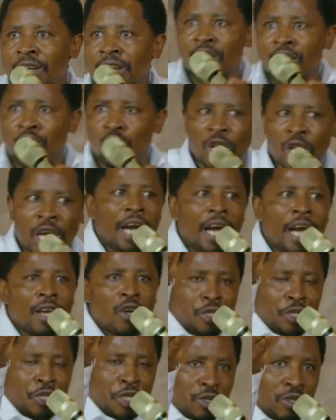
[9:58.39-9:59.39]
We are your
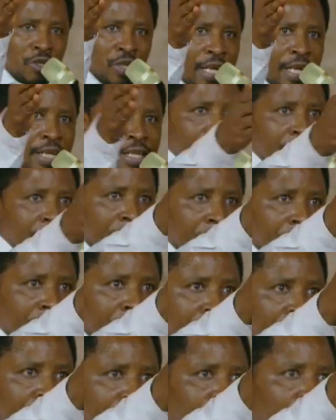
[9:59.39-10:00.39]
children.
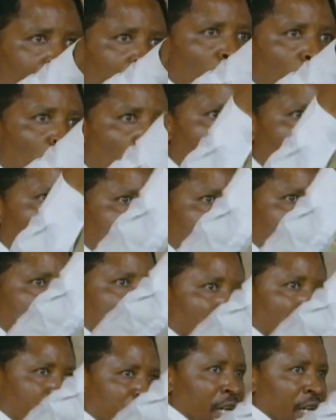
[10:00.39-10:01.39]
We are in your
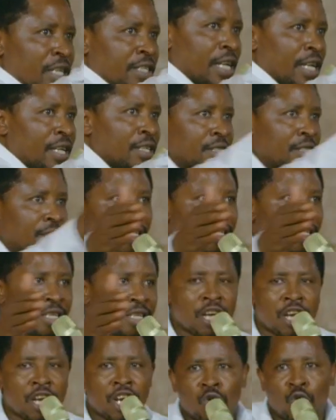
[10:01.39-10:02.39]
presence.
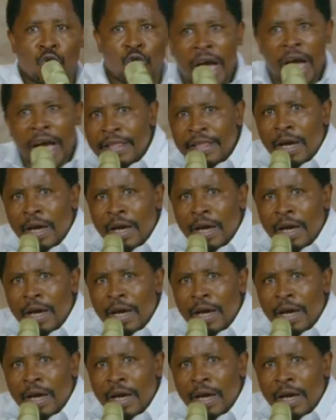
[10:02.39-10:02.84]
We are in the